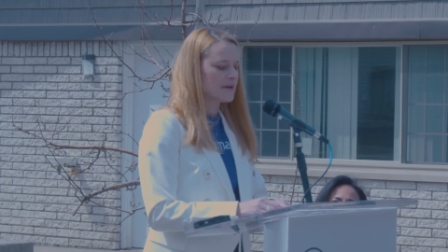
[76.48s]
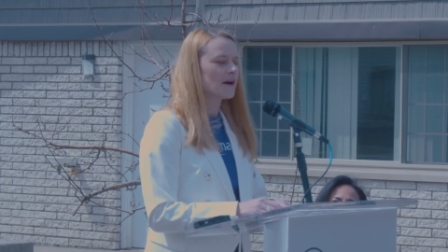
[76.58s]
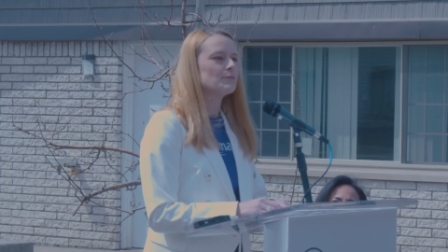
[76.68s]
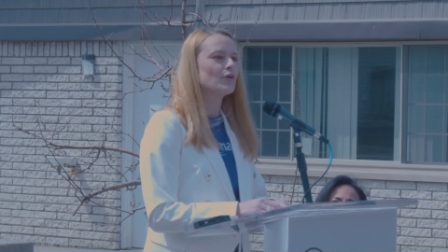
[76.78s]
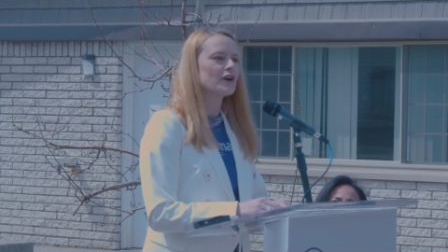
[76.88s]

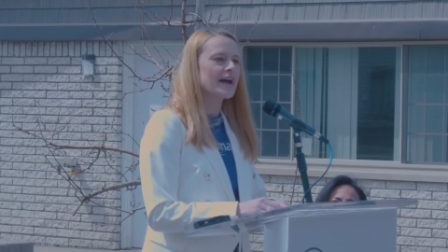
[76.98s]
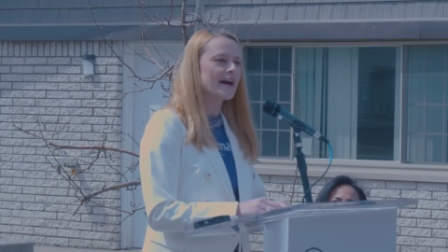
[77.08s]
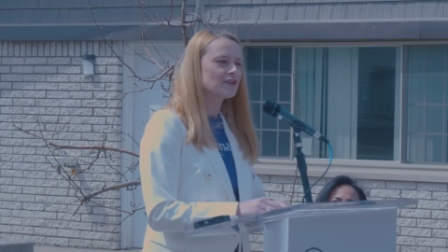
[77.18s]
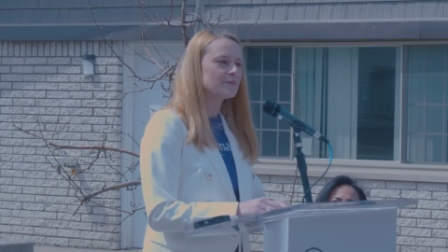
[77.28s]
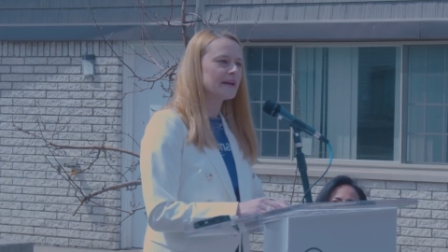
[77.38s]
become more
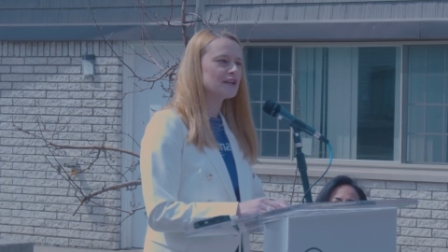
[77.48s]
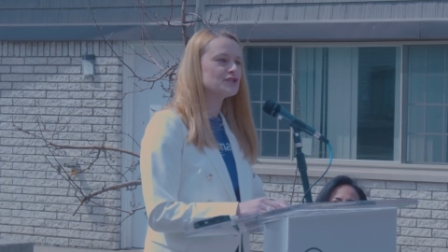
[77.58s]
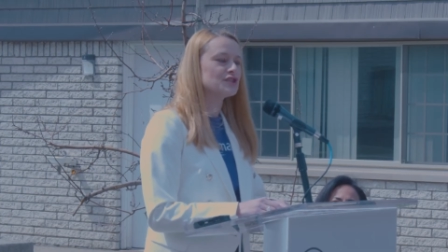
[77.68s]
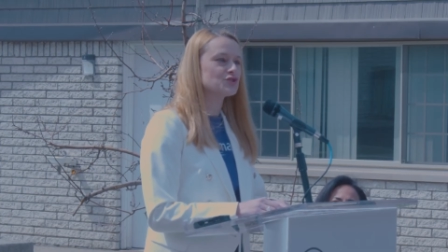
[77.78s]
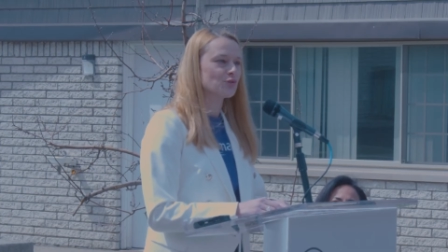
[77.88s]
acclimated
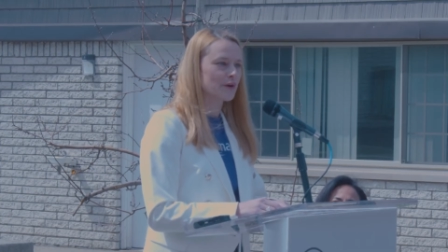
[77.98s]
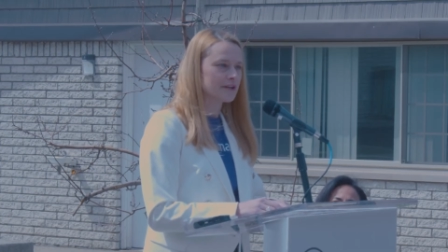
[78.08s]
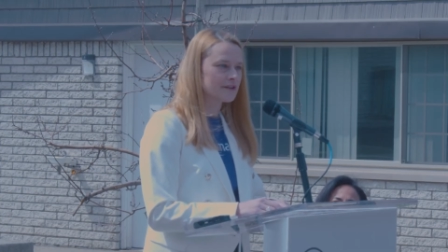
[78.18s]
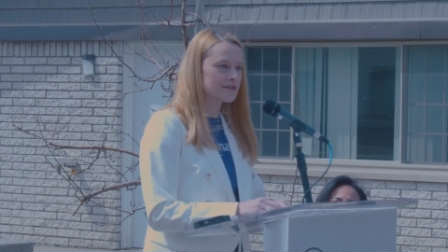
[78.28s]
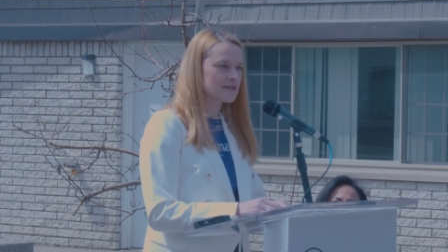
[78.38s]

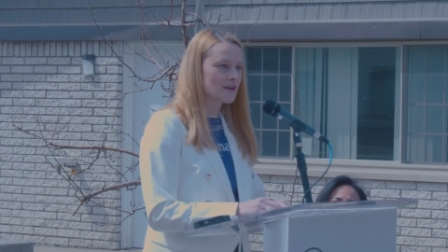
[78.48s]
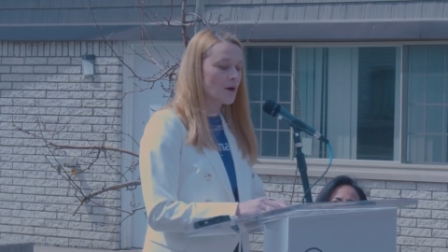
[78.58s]
Detroiters